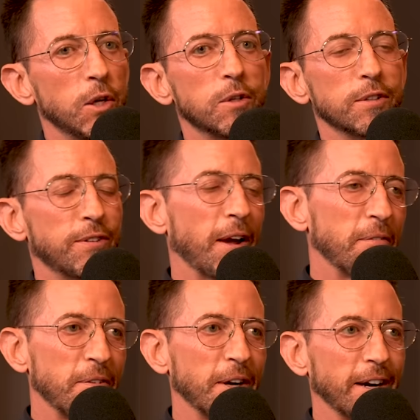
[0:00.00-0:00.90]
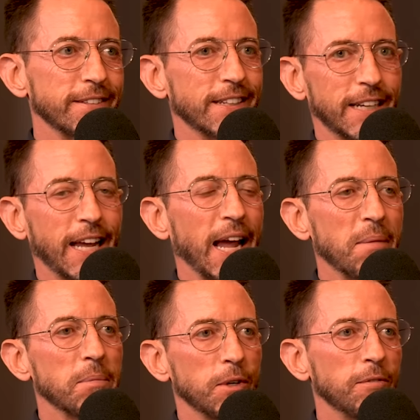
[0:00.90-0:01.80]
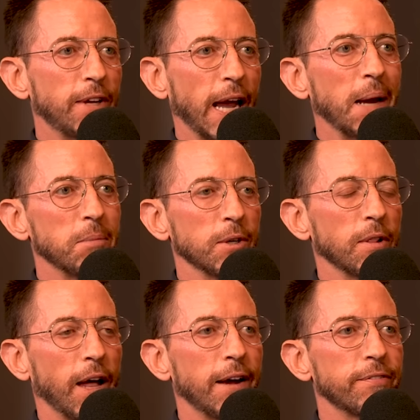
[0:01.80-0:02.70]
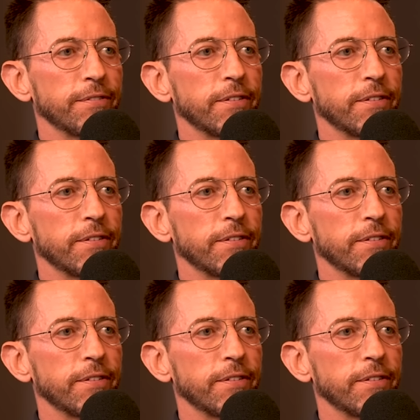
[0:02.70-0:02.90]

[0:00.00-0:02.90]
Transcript: you just have figured out to game. You've gamed your life.